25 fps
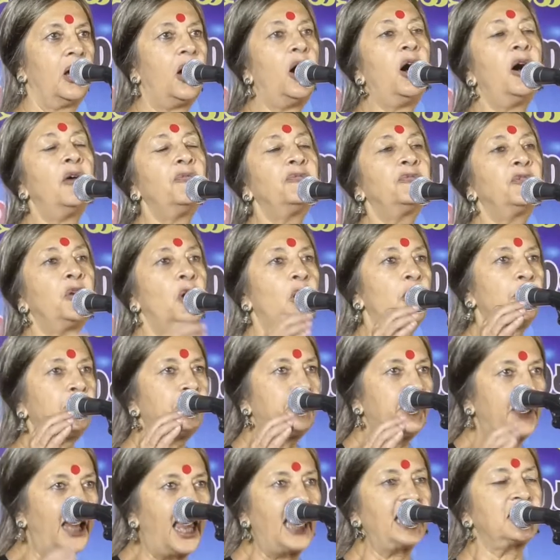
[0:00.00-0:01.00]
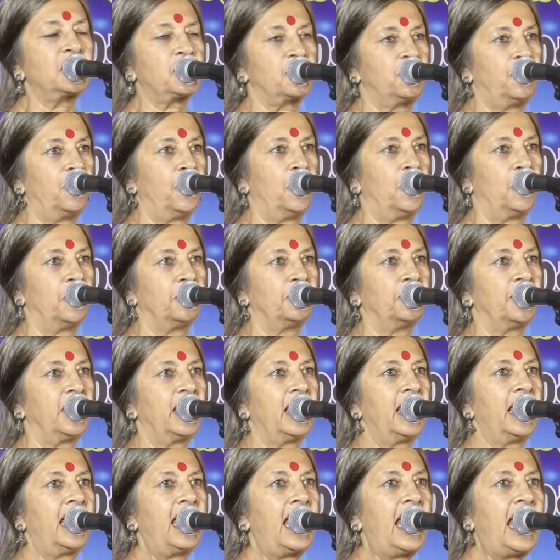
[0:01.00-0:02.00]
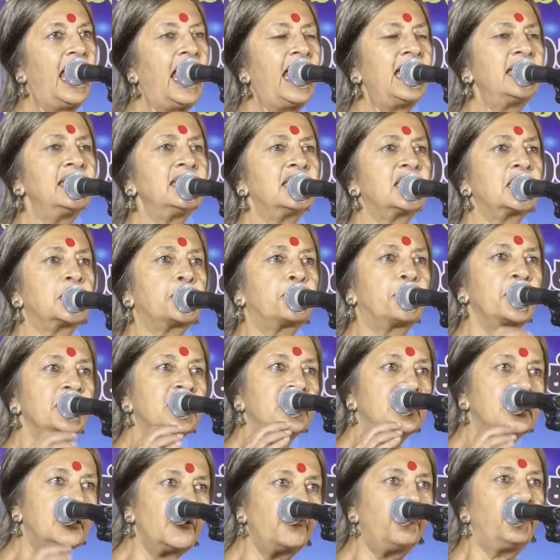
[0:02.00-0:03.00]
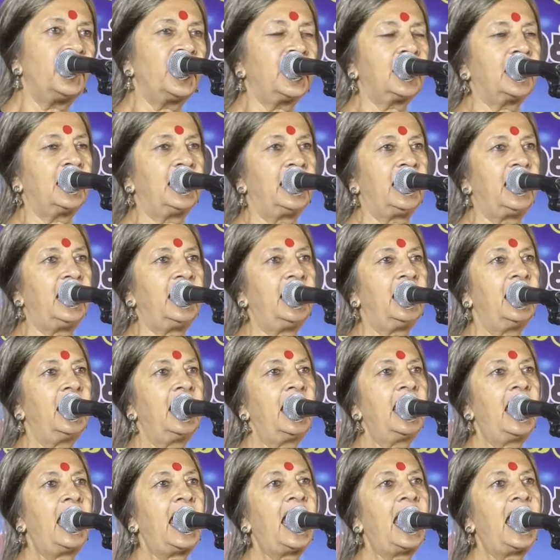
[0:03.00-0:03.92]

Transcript: of your platform, and specifically